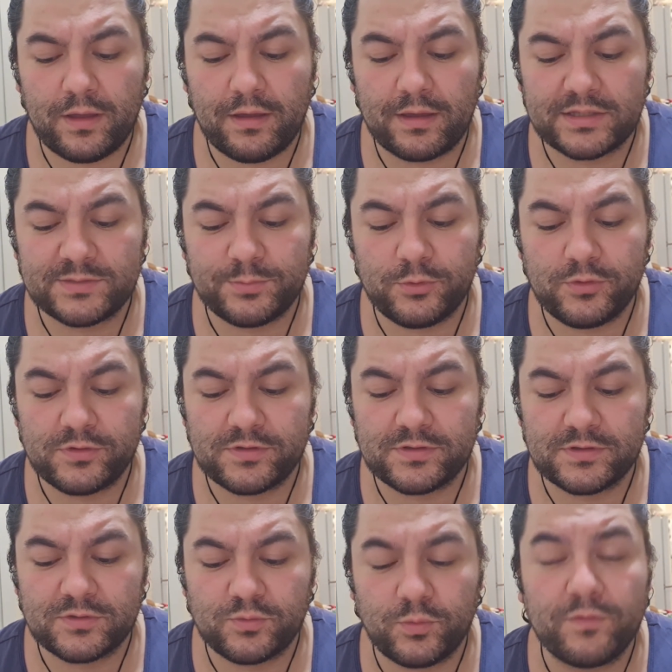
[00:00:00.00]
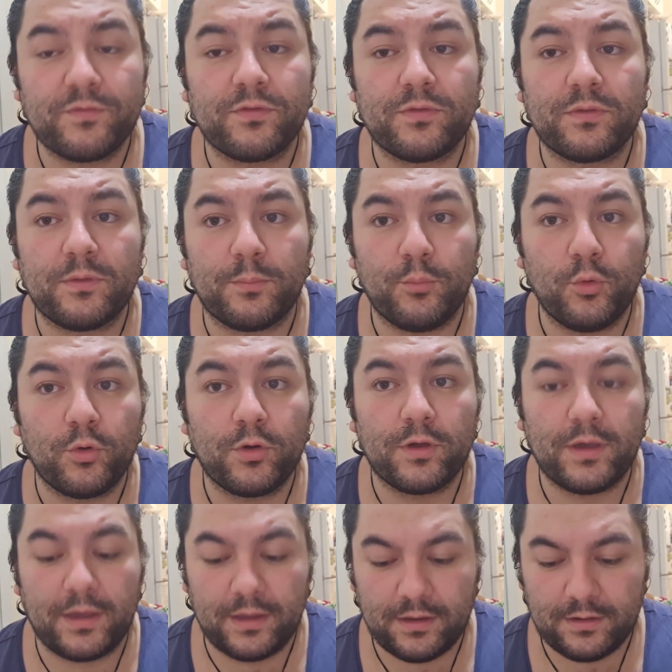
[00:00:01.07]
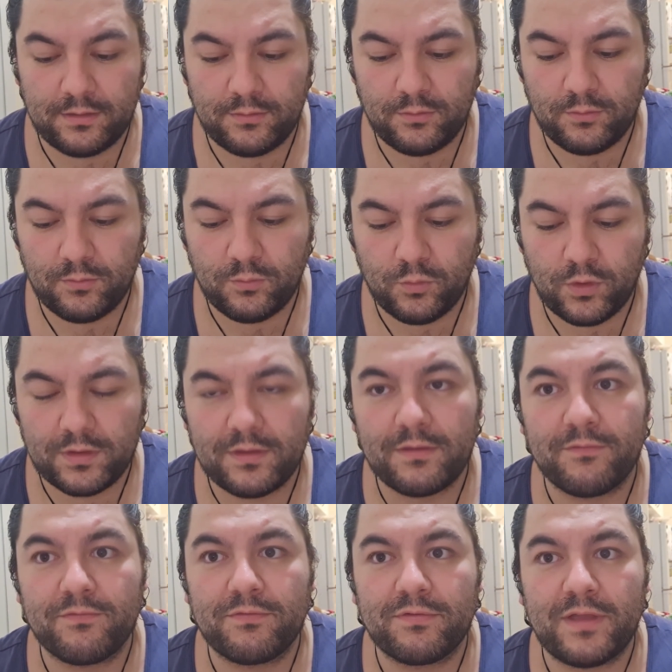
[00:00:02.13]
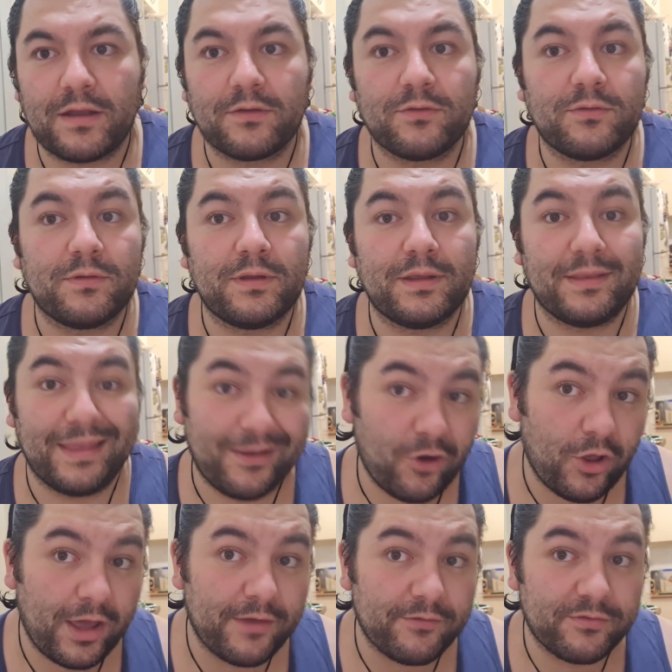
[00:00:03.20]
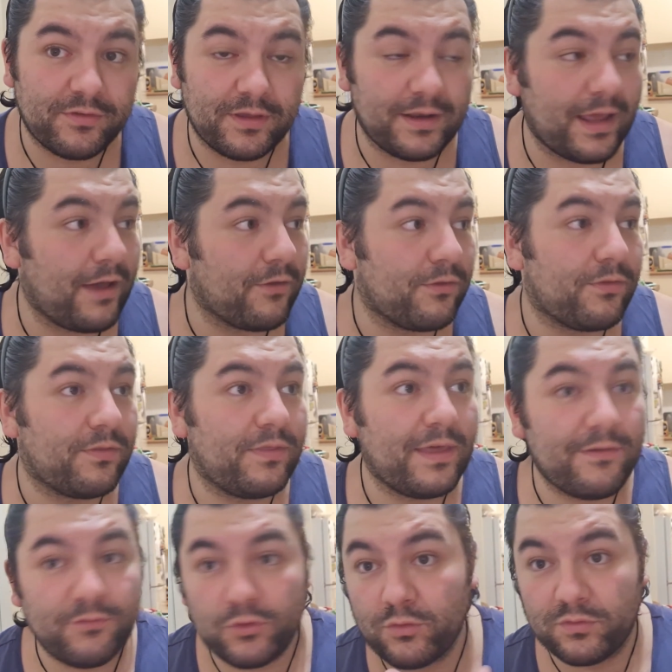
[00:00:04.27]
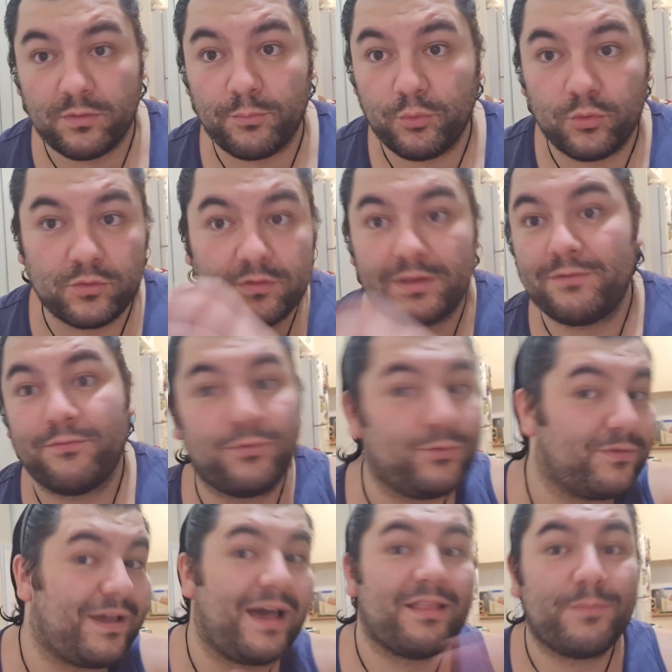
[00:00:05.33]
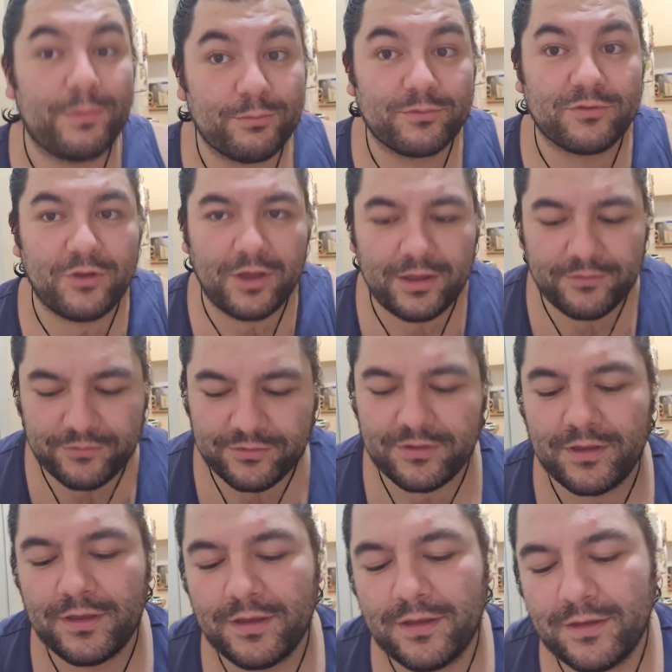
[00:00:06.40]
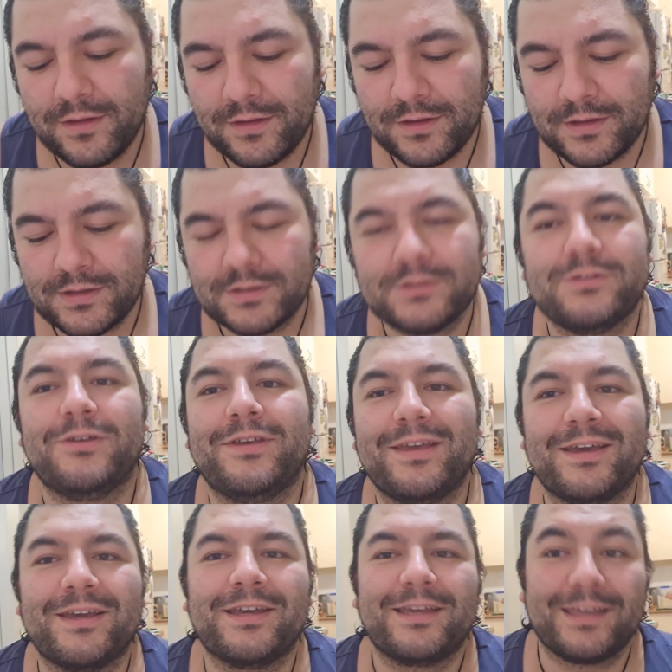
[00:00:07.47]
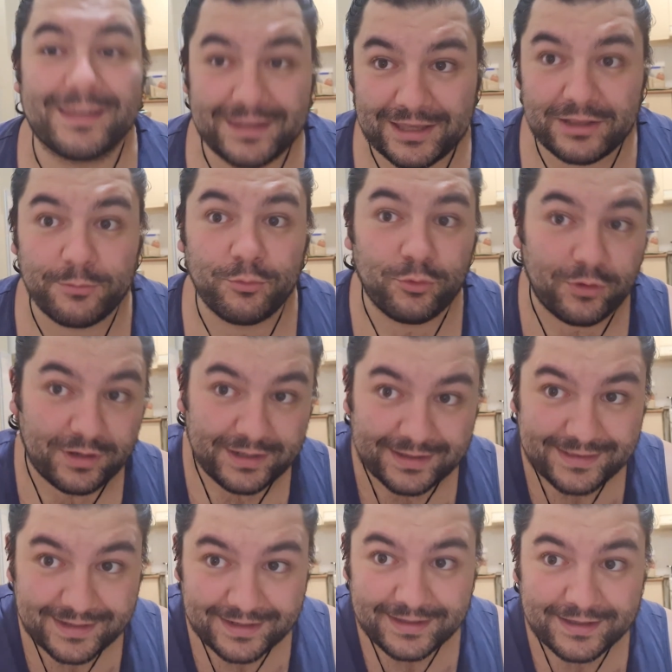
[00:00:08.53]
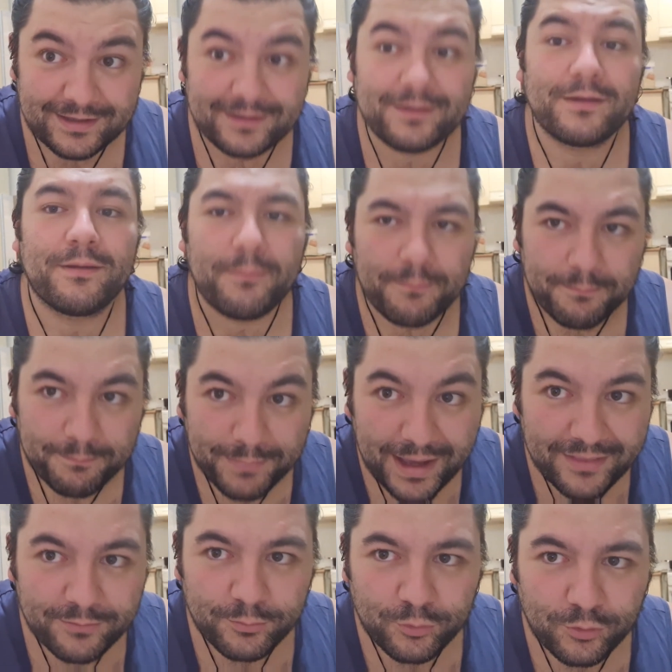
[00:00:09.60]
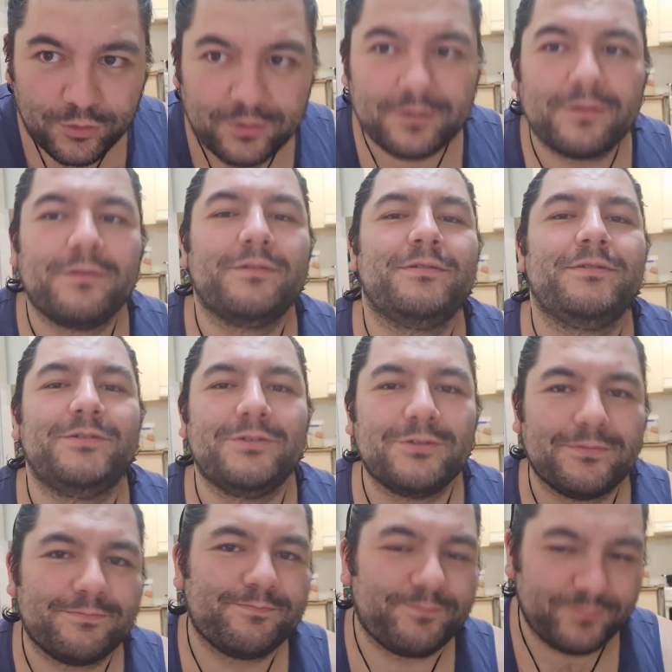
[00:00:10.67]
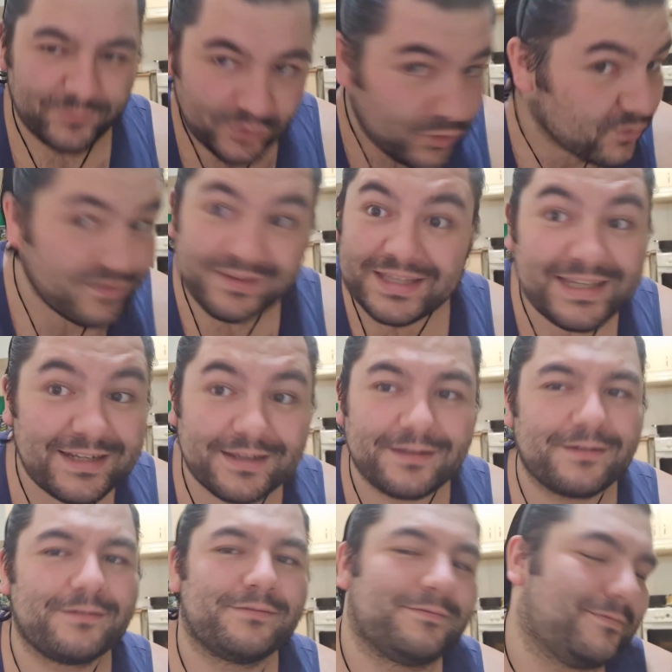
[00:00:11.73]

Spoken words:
experiences with the book and what it's done in their lives and how they've used the book to influence other people's lives. So yeah, get the book, click the link, buy the book, you need it.